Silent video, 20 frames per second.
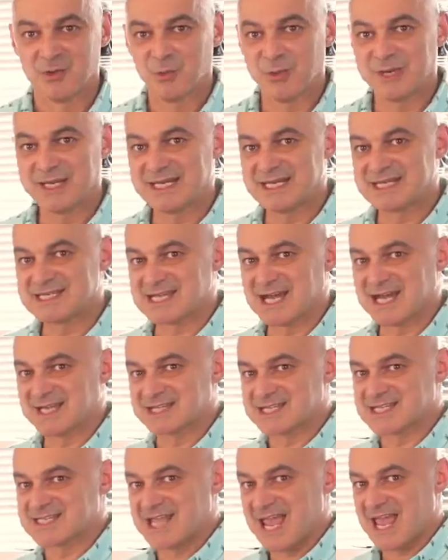we need to
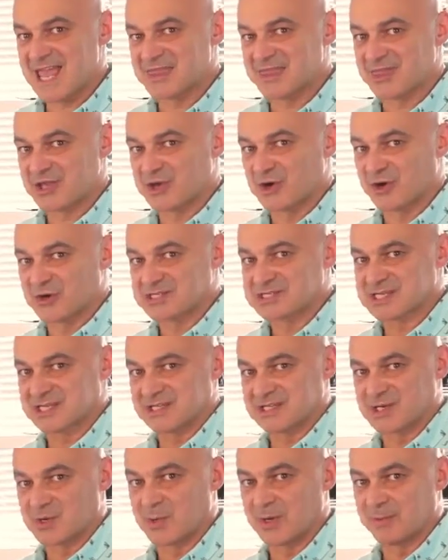understand the
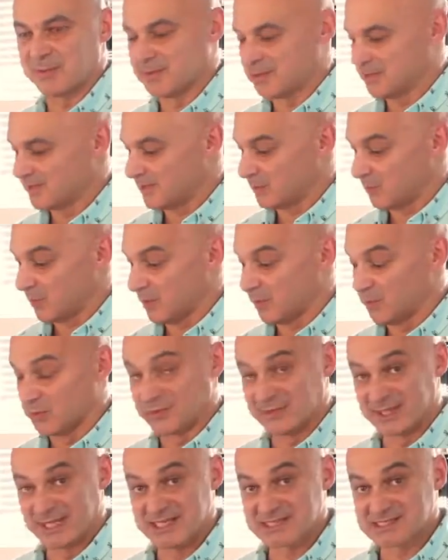cocktail equipment that we
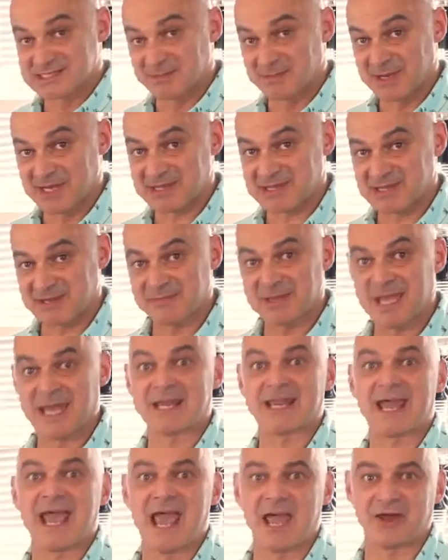will need to make them
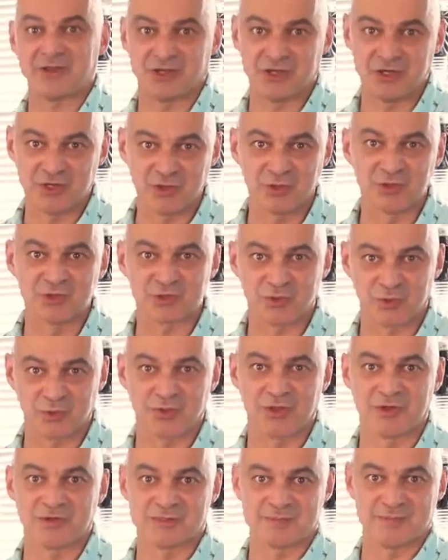and how to use
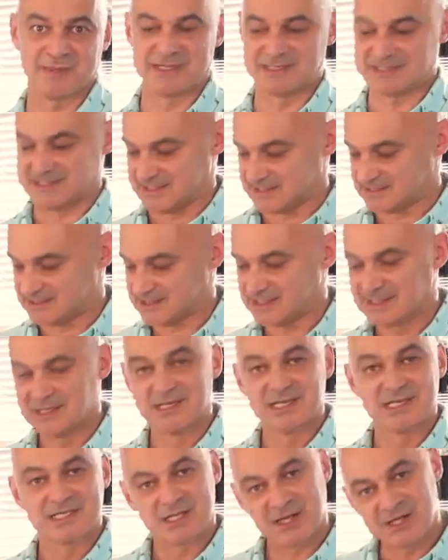all those pieces.
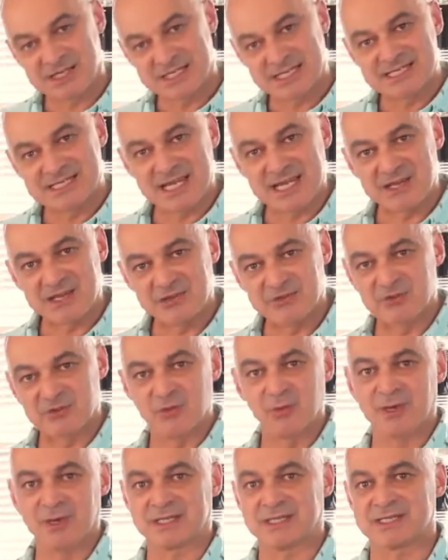So I'm going to take you
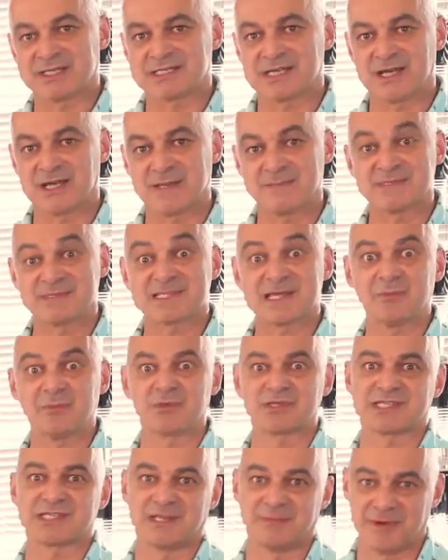through one at a time. Some
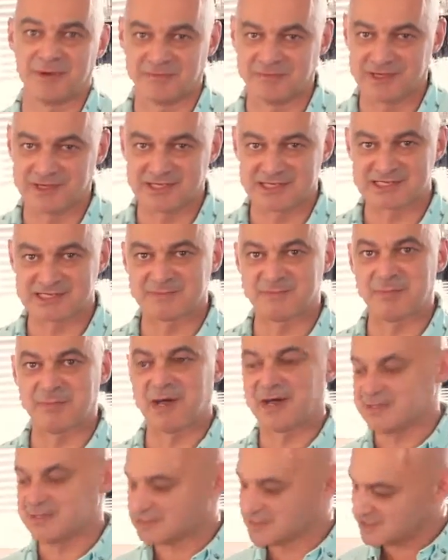will seem obvious,
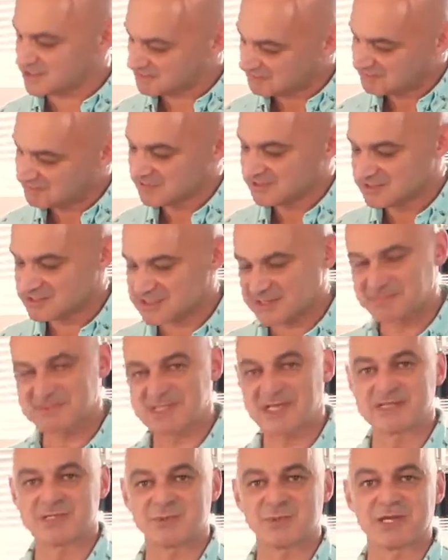but
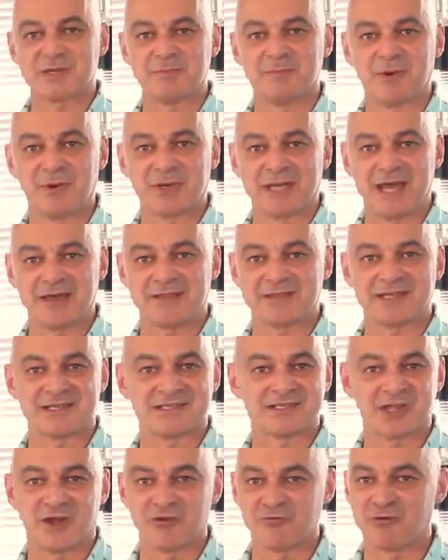sometimes we can point out
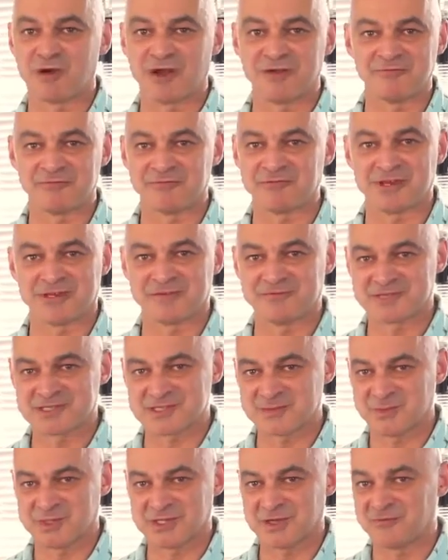things that are right in front of
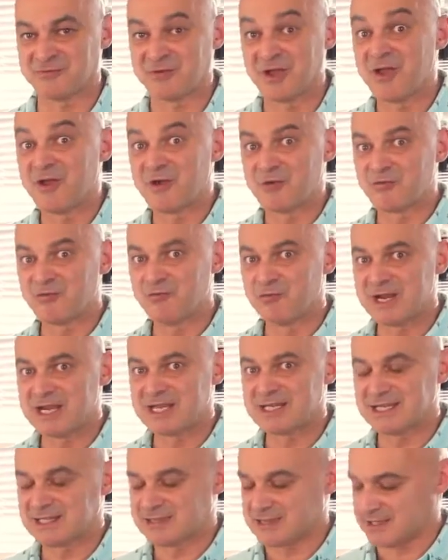us and we don't
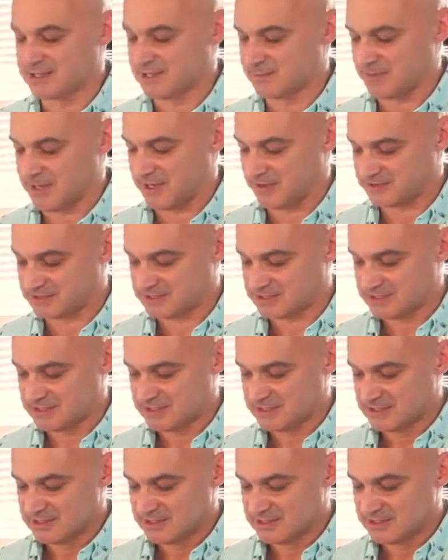really think about.